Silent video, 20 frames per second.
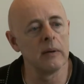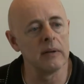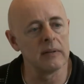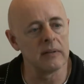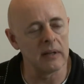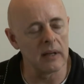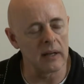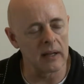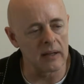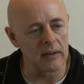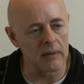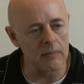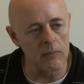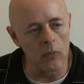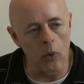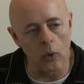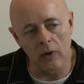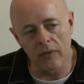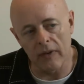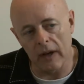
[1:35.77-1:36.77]
Is it
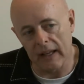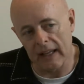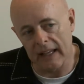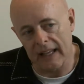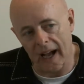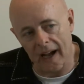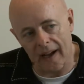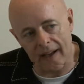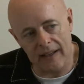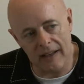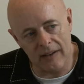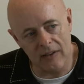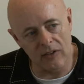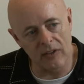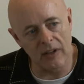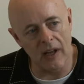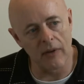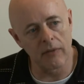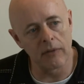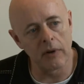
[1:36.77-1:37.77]
more of a guided
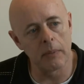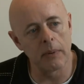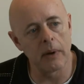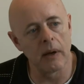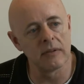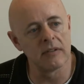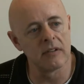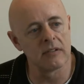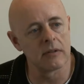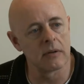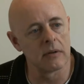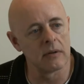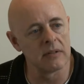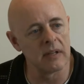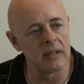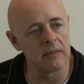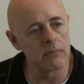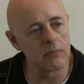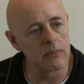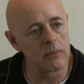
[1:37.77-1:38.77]
discovery process, or is
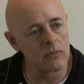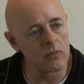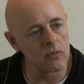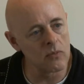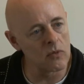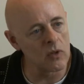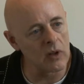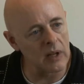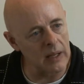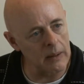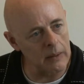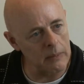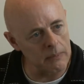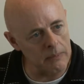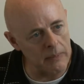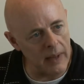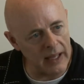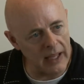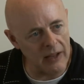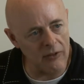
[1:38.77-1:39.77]
it
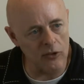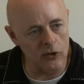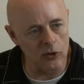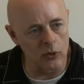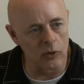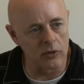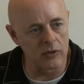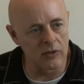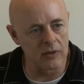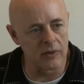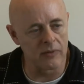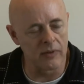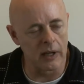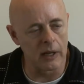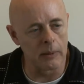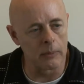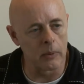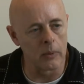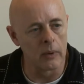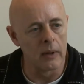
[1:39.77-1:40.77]
making resources
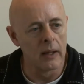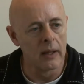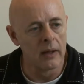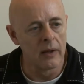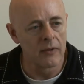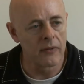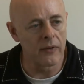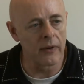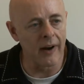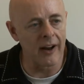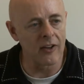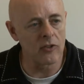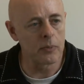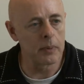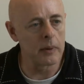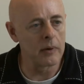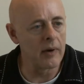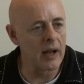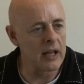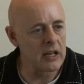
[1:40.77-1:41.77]
available for
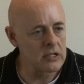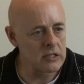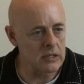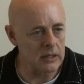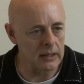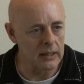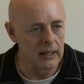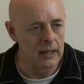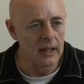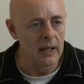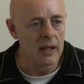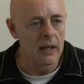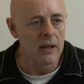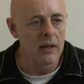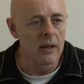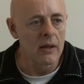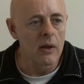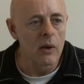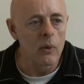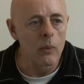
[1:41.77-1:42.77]
exploration?
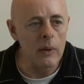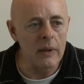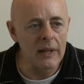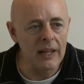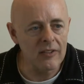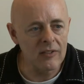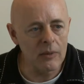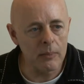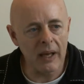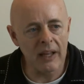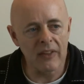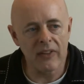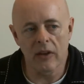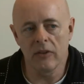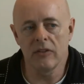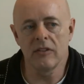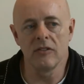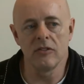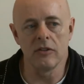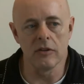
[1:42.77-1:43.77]
We need to make
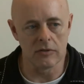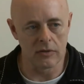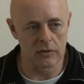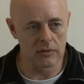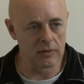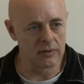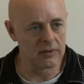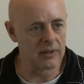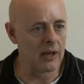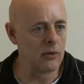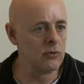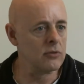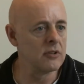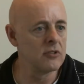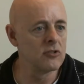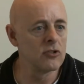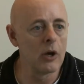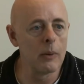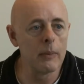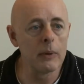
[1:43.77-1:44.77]
those decisions because those
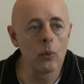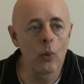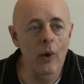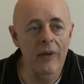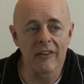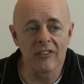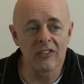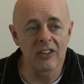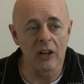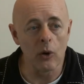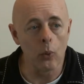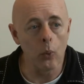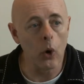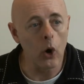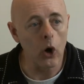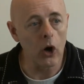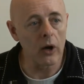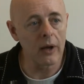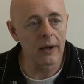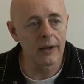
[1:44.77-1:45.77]
determine whether it's going to
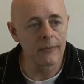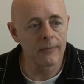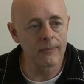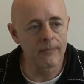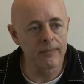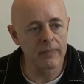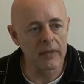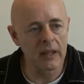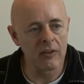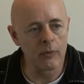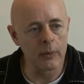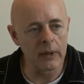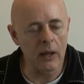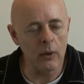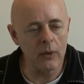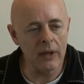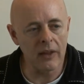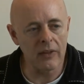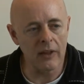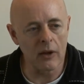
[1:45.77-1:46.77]
work. If we
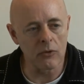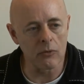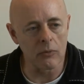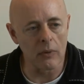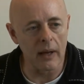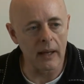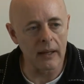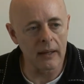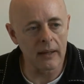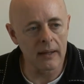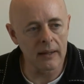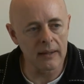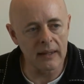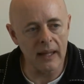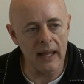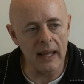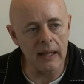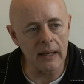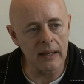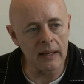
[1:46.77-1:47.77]
don't get those right,
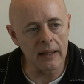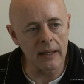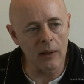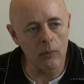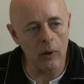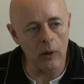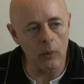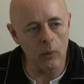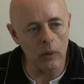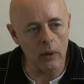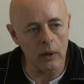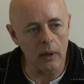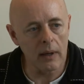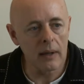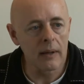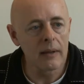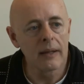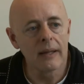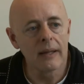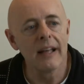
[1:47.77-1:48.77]
then it won't work.
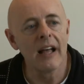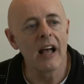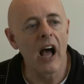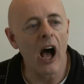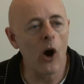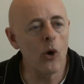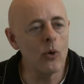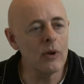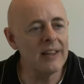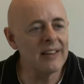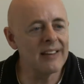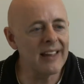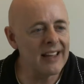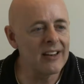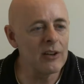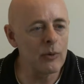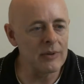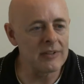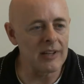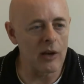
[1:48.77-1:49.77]
Only
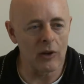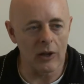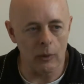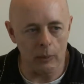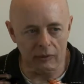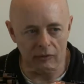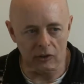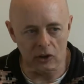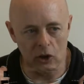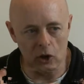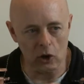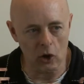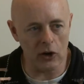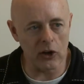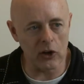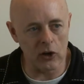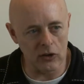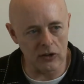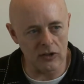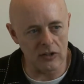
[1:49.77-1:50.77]
then do we say, look, we've got a
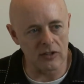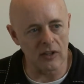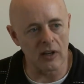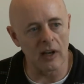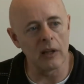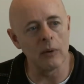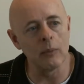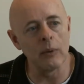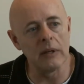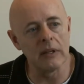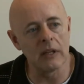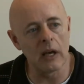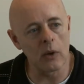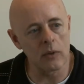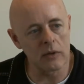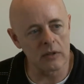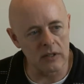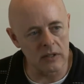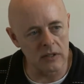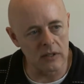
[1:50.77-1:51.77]
good design, we know
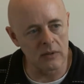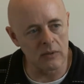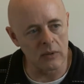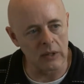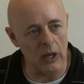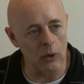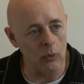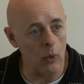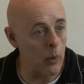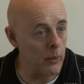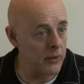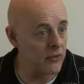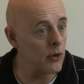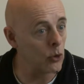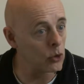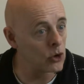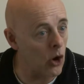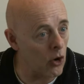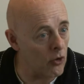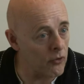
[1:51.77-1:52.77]
this is, we feel
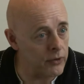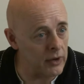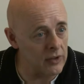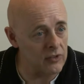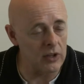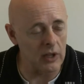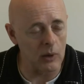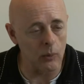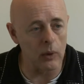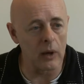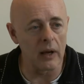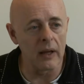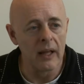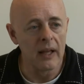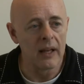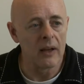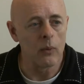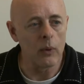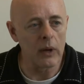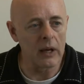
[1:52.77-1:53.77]
confident it's going to work,
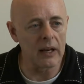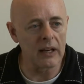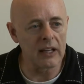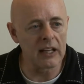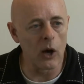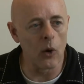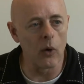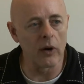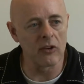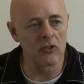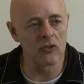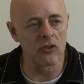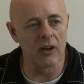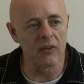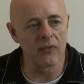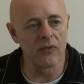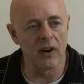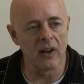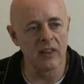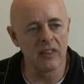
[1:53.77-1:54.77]
we're going to go on and try
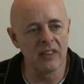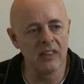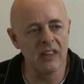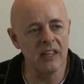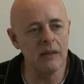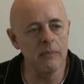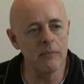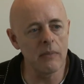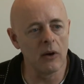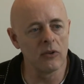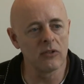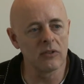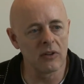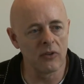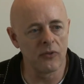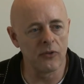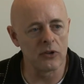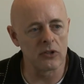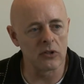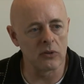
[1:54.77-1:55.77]
and find the most
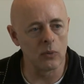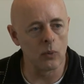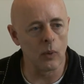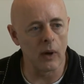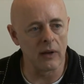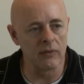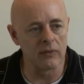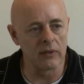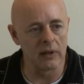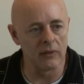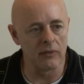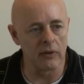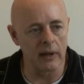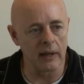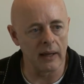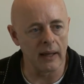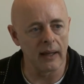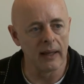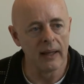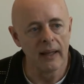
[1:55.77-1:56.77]
efficient way of
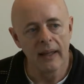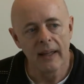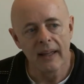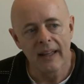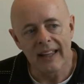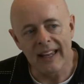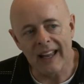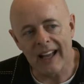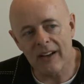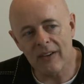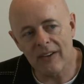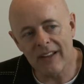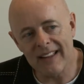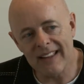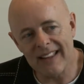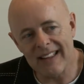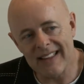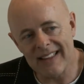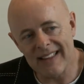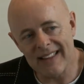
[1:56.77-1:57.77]
delivering it. Now,
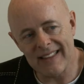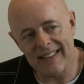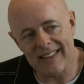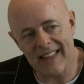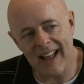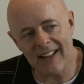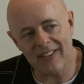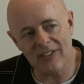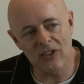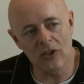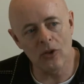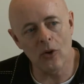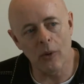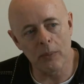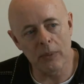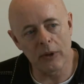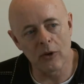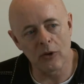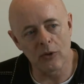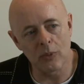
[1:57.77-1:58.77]
that's not
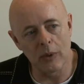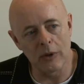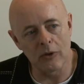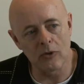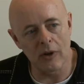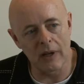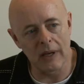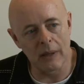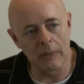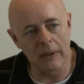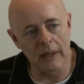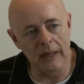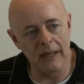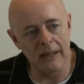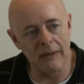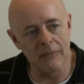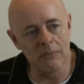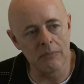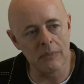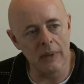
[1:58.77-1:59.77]
because we're trying to
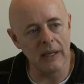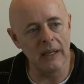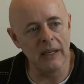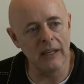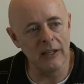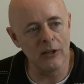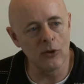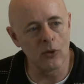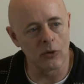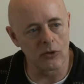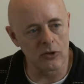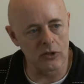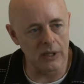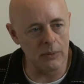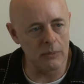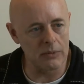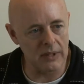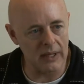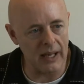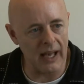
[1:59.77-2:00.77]
be mean or
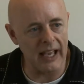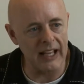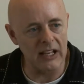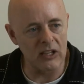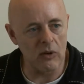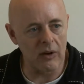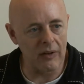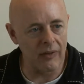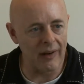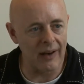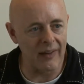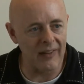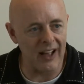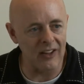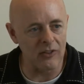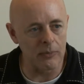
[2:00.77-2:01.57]
cheapskate or anything like that.